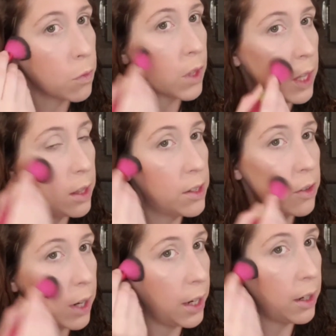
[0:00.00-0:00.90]
And this will
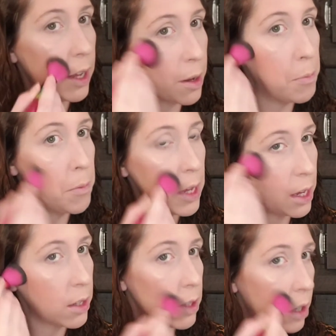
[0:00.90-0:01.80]
kind of like
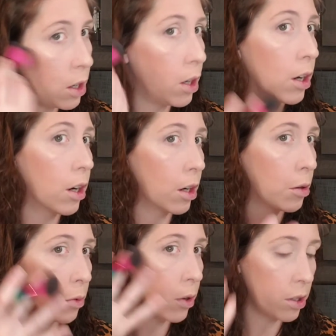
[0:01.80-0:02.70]
mix our
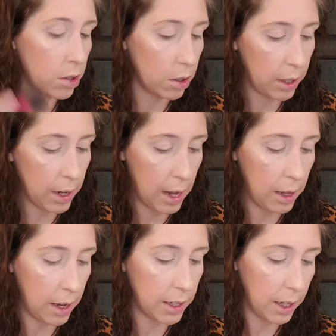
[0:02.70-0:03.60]
bronzer and
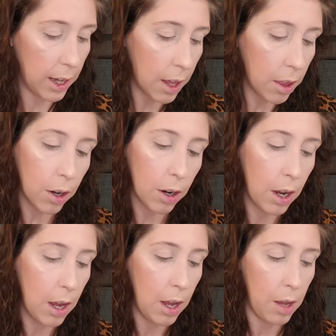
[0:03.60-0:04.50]
highlight together.
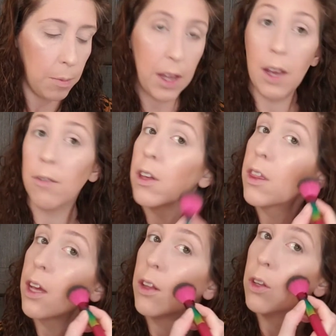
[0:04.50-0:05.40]
Make
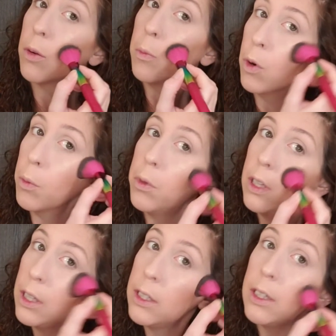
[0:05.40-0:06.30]
everything look more
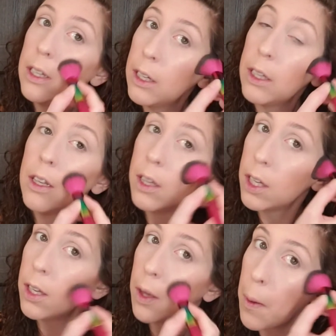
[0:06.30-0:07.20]
blended.
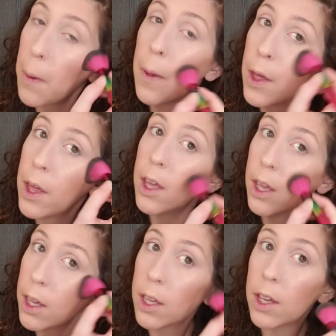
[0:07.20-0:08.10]

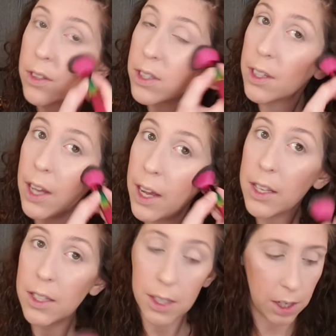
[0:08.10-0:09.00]
Give us a
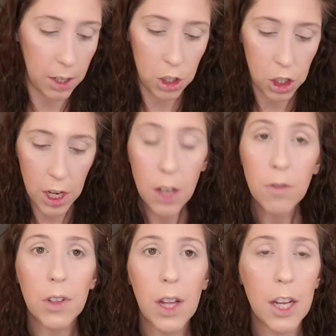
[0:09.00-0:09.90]
nice cheek
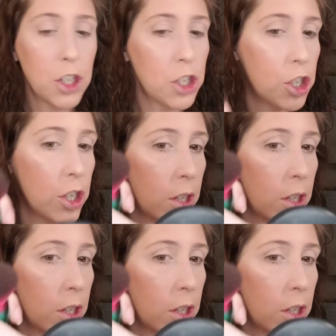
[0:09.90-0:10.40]
flush.